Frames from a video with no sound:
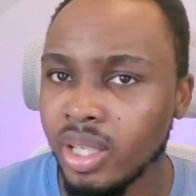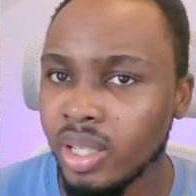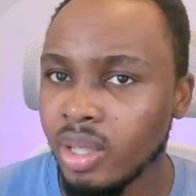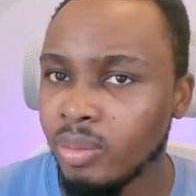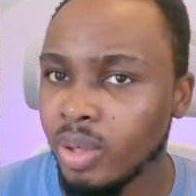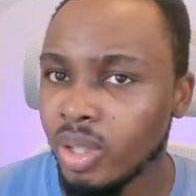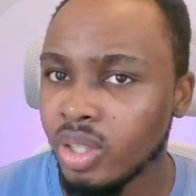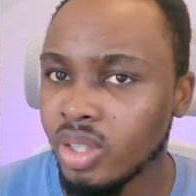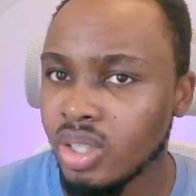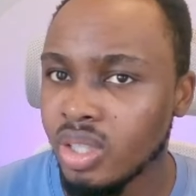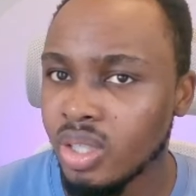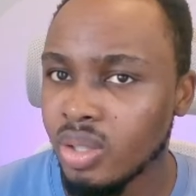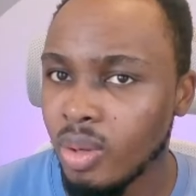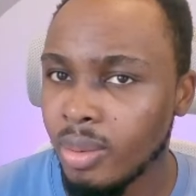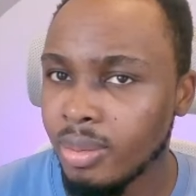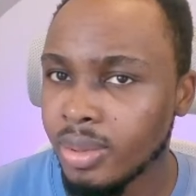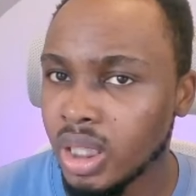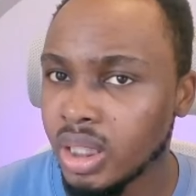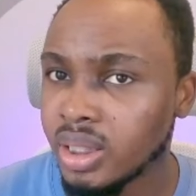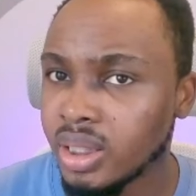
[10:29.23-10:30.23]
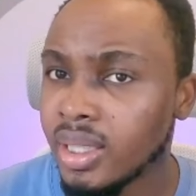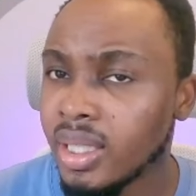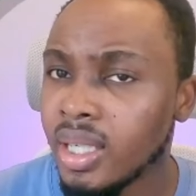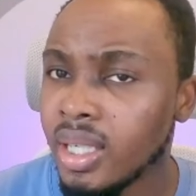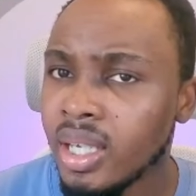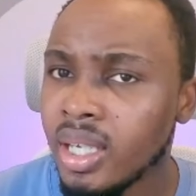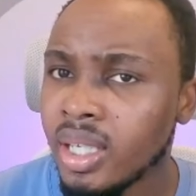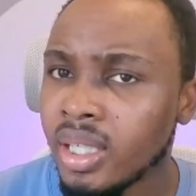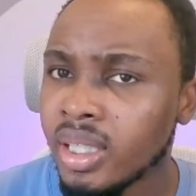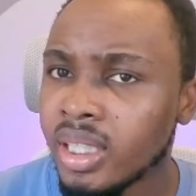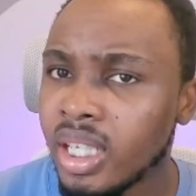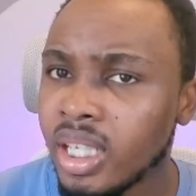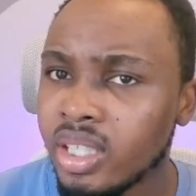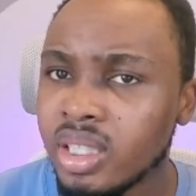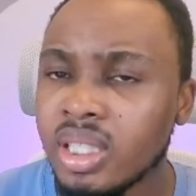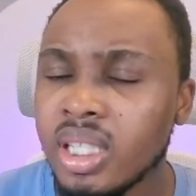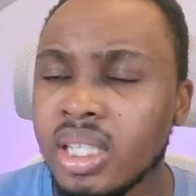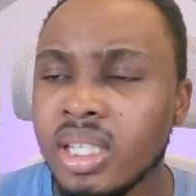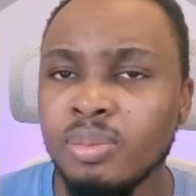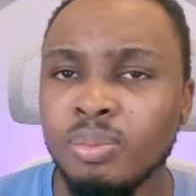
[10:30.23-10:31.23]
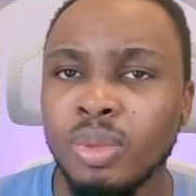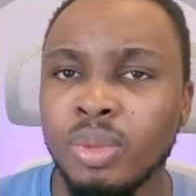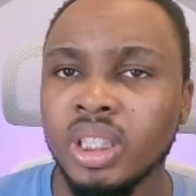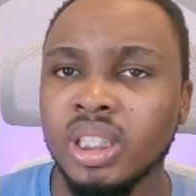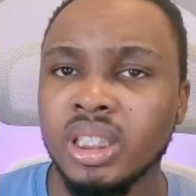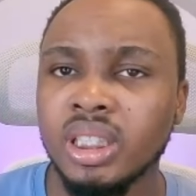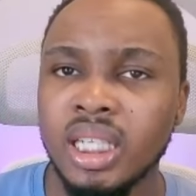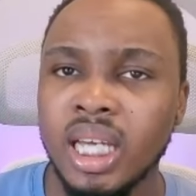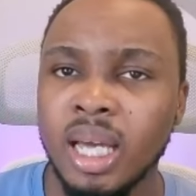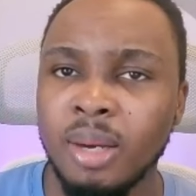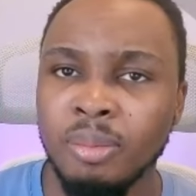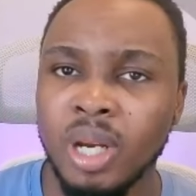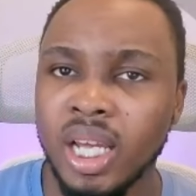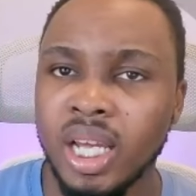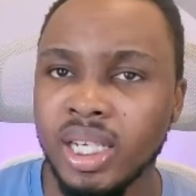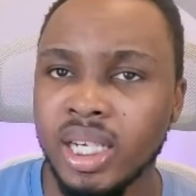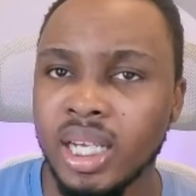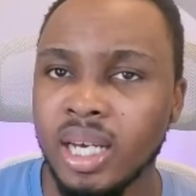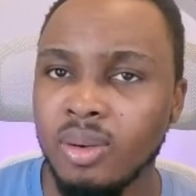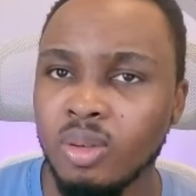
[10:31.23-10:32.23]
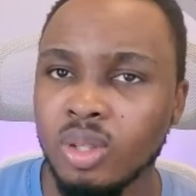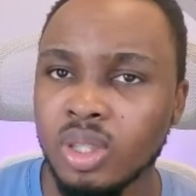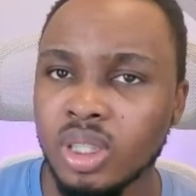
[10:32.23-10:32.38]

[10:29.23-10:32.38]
It brought us to this website. Now you see this button, apply now.